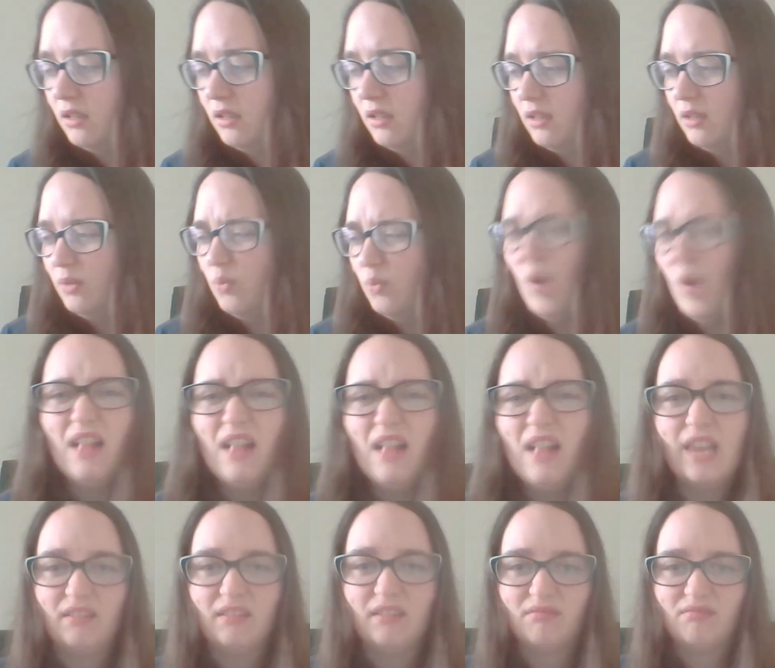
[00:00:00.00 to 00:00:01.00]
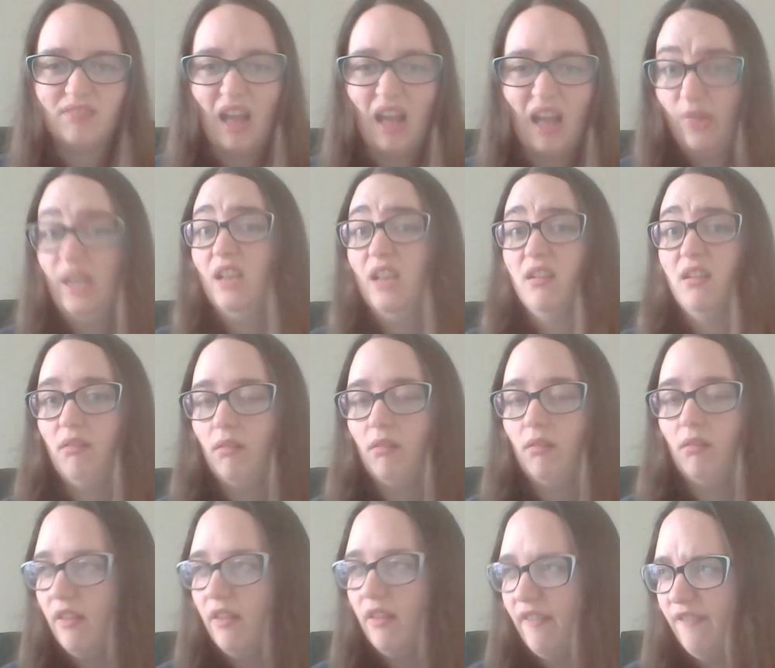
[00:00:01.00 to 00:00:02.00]
Well then, I think,
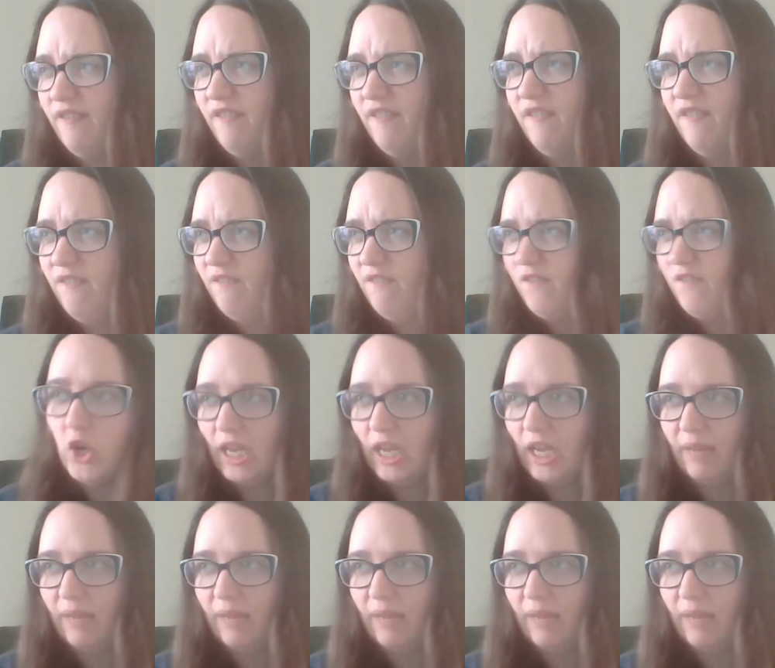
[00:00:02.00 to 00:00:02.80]
fuck him.